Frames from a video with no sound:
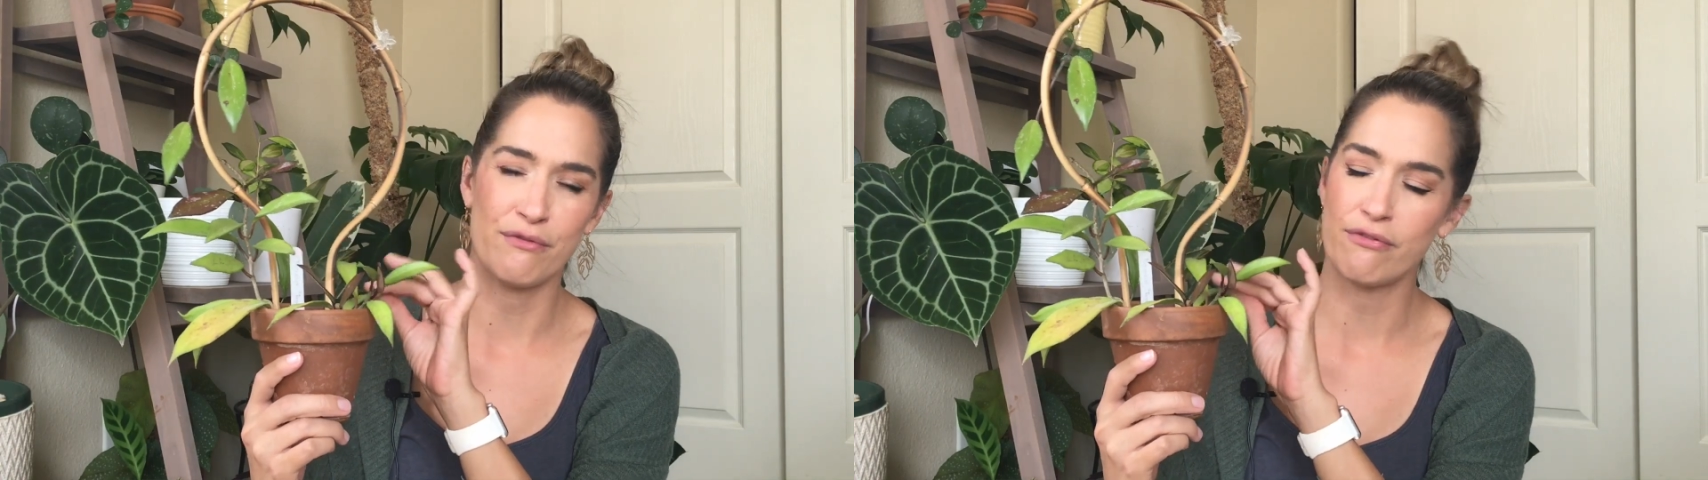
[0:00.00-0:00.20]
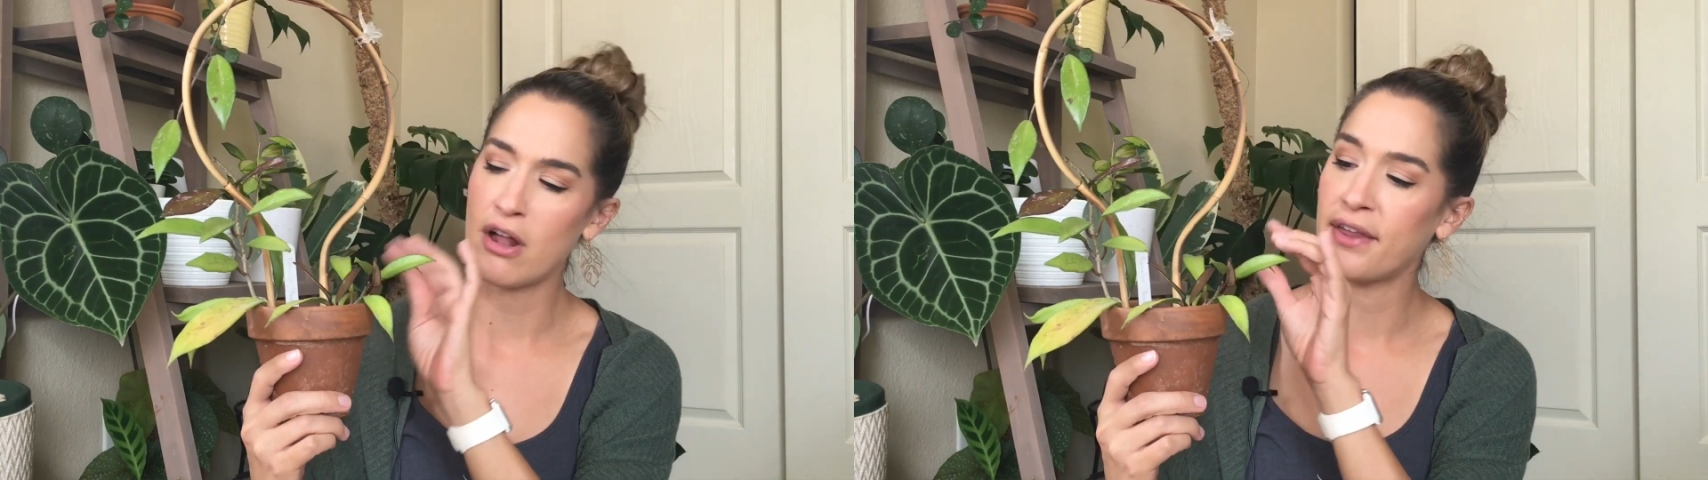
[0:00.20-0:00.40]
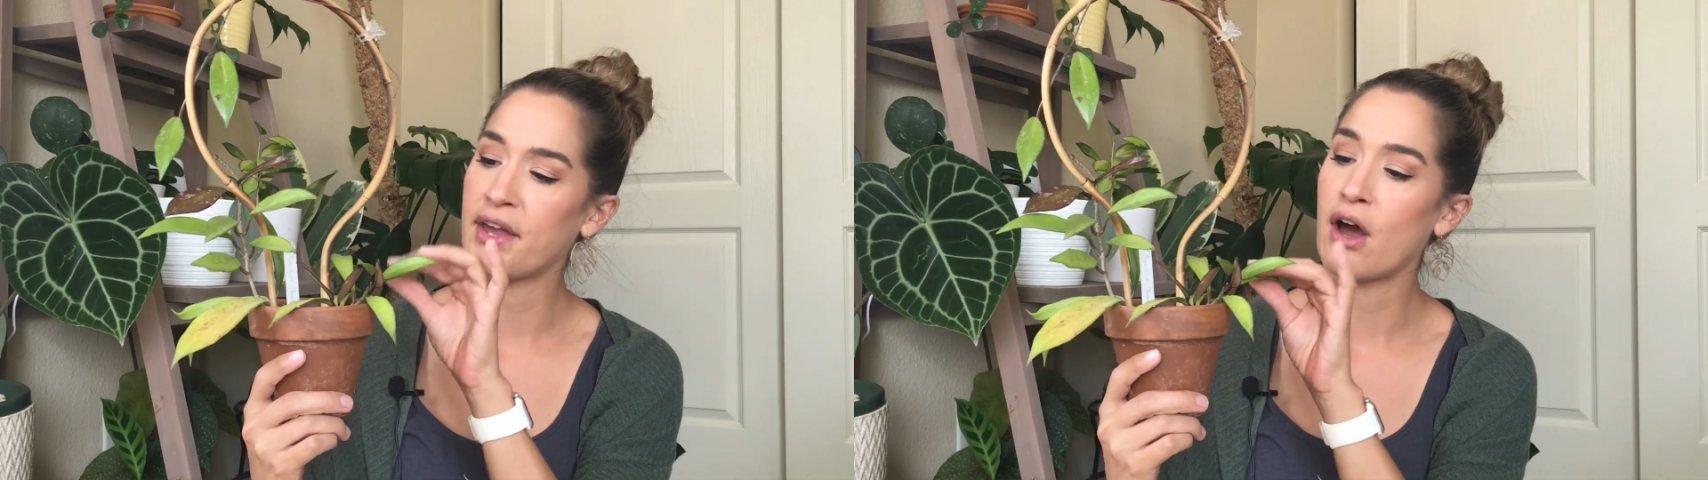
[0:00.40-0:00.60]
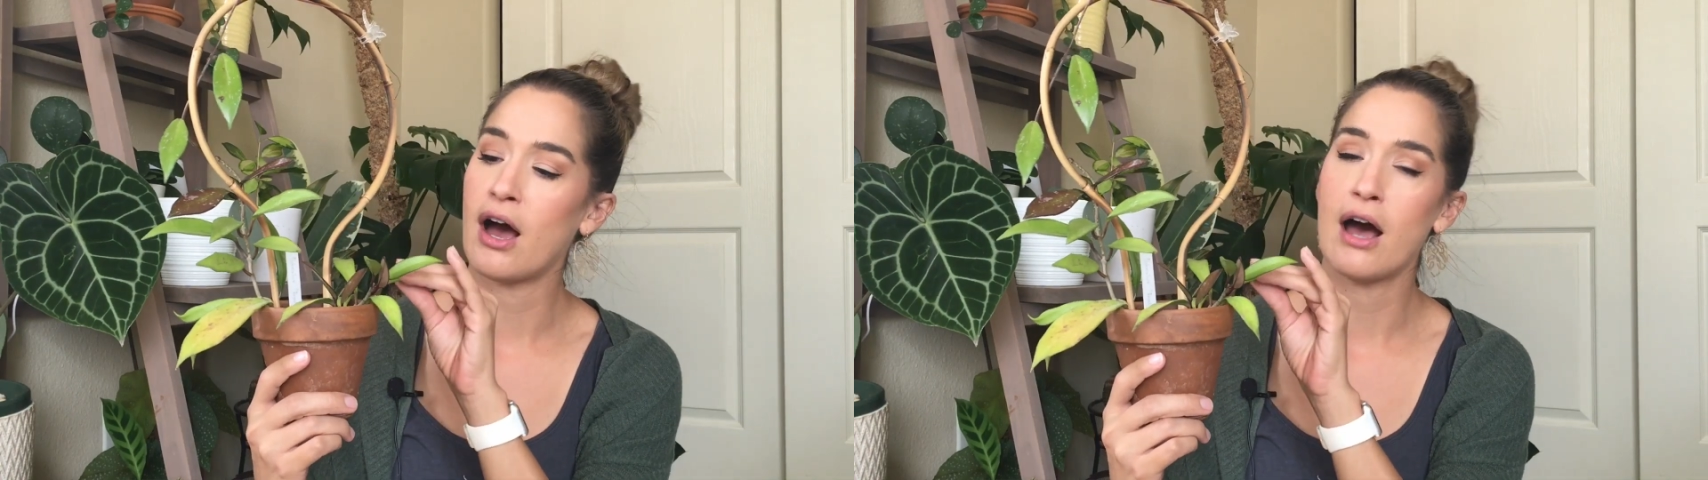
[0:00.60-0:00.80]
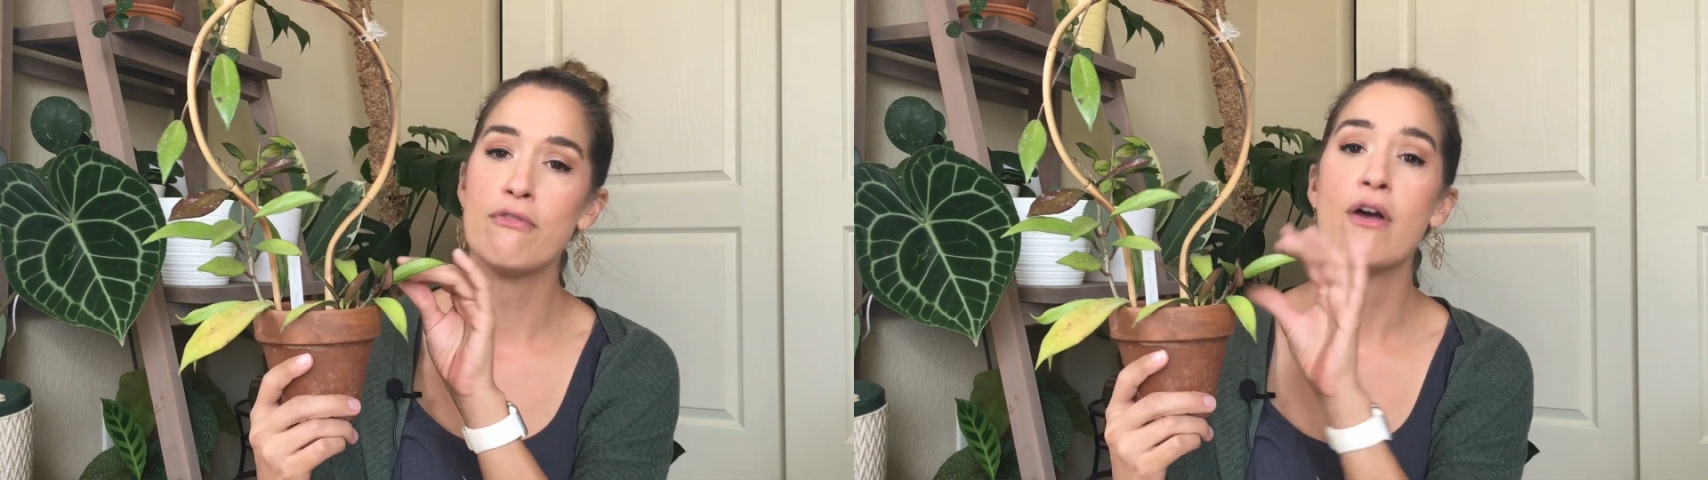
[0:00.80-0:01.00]
and falling
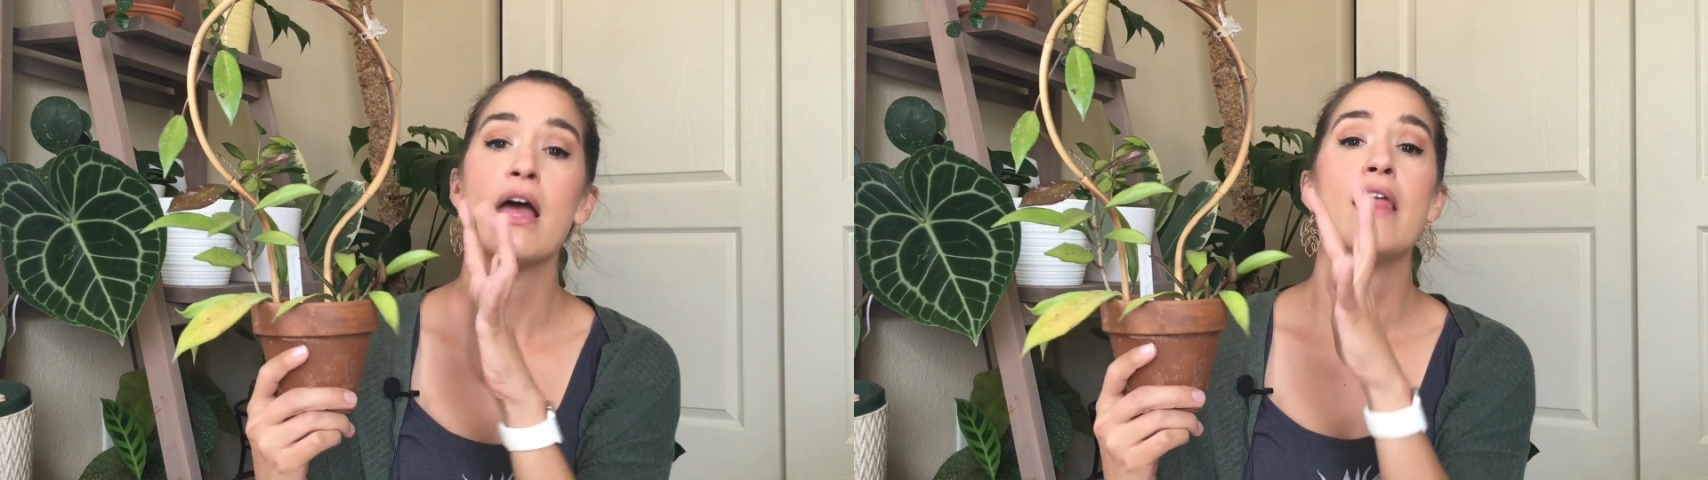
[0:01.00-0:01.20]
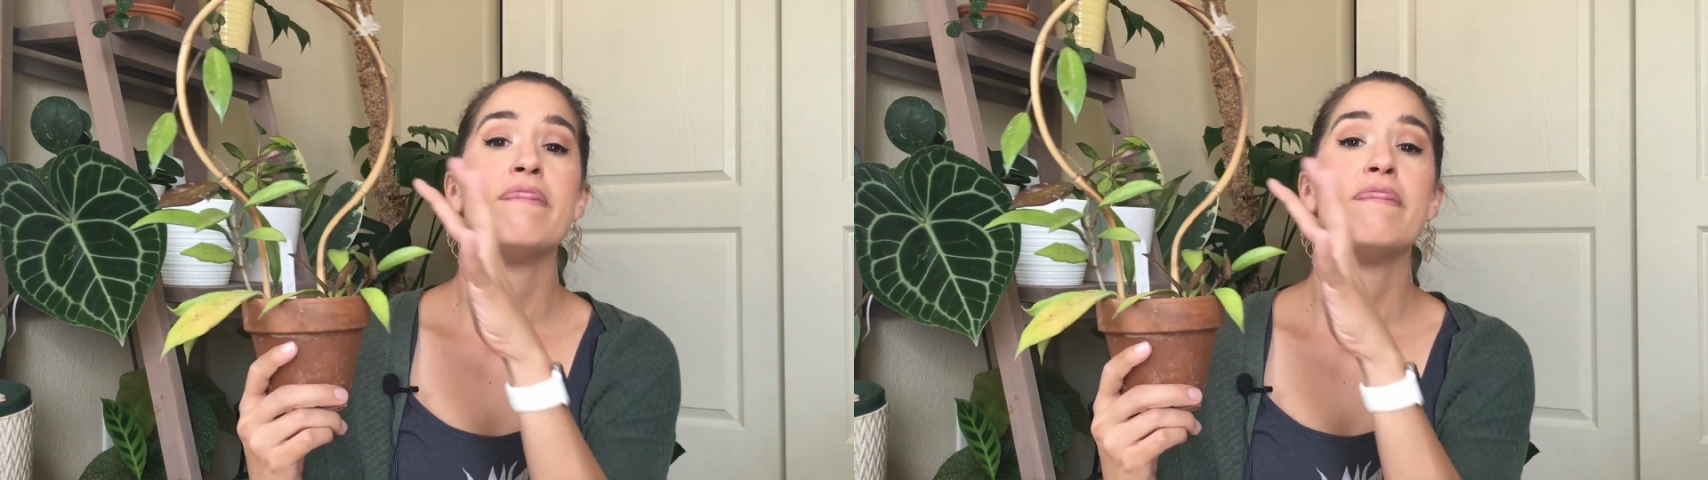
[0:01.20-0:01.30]
off,